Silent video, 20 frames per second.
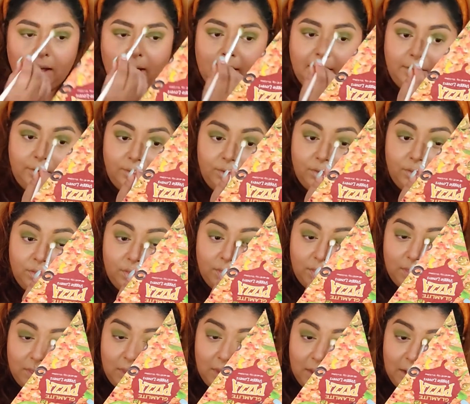I
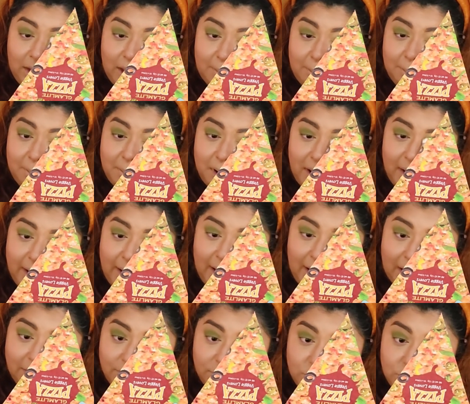think I might
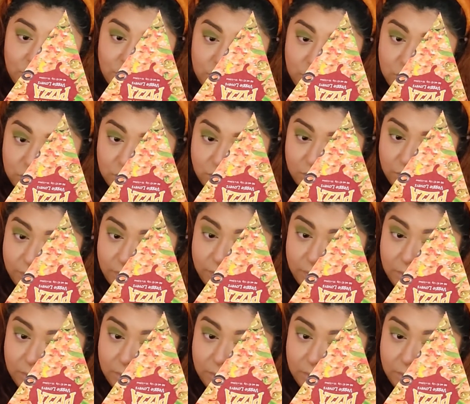have two,